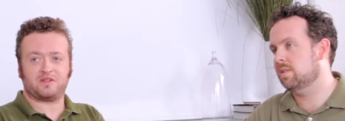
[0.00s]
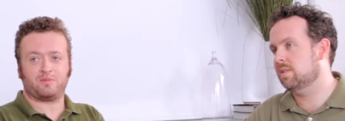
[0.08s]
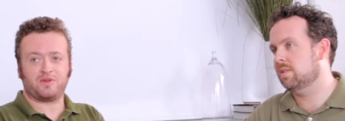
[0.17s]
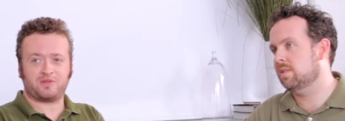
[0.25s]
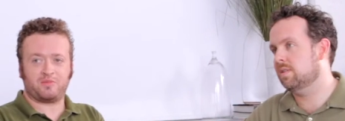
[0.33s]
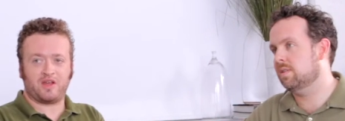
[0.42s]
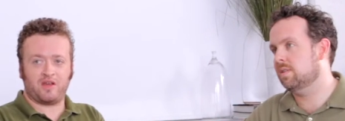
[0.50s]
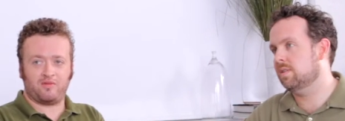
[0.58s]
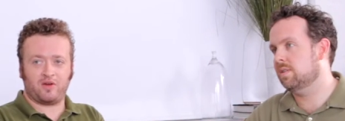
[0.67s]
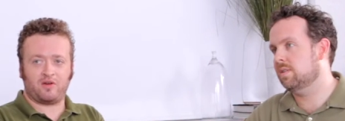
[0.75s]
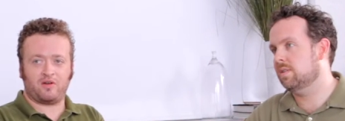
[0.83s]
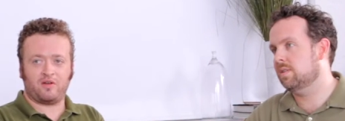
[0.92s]
Speaker 1: to
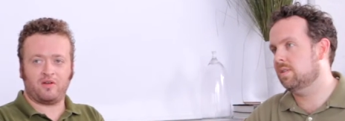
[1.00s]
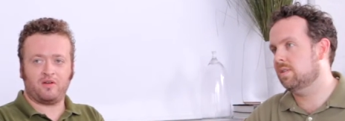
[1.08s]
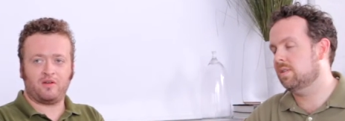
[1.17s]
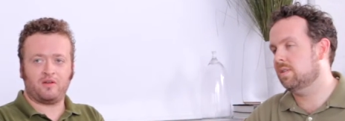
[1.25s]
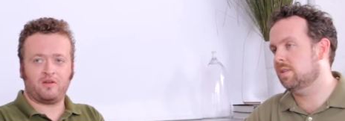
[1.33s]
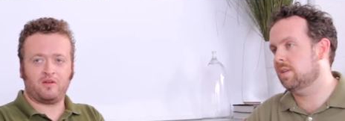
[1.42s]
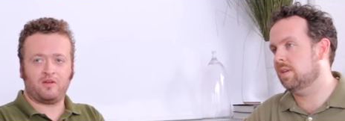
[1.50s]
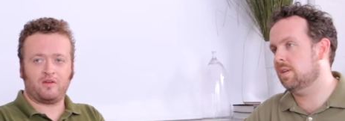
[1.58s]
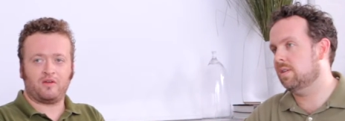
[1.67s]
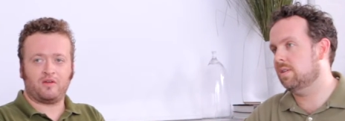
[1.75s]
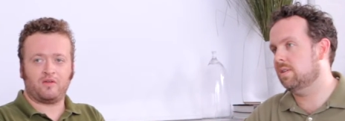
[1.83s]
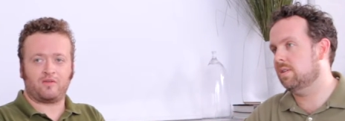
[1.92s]
misbehavior.
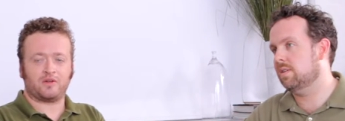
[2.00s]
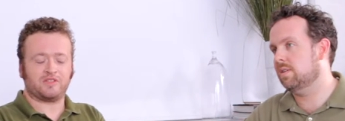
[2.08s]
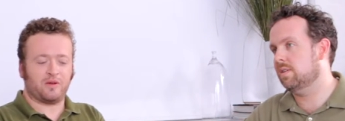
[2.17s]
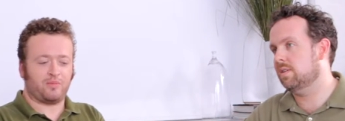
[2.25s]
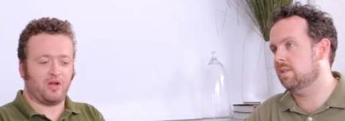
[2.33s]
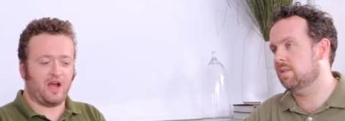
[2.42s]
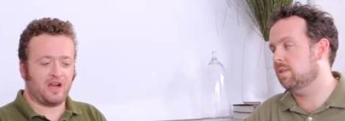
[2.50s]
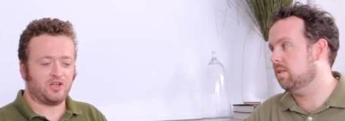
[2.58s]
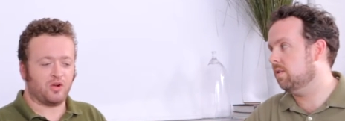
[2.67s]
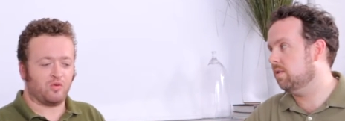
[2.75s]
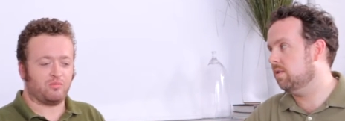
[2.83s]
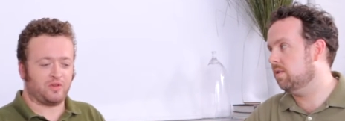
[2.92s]
For example, I
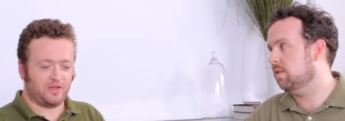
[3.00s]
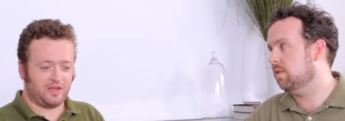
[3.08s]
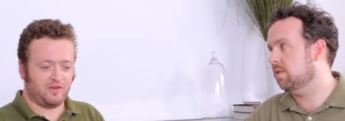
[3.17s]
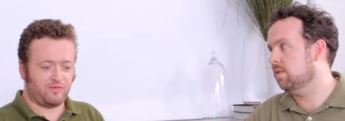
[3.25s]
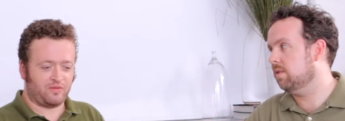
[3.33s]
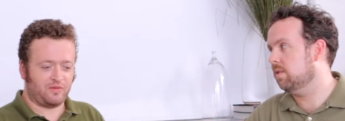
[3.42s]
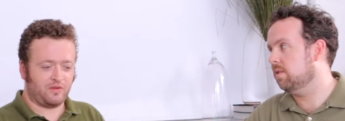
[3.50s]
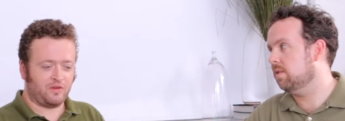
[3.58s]
don't believe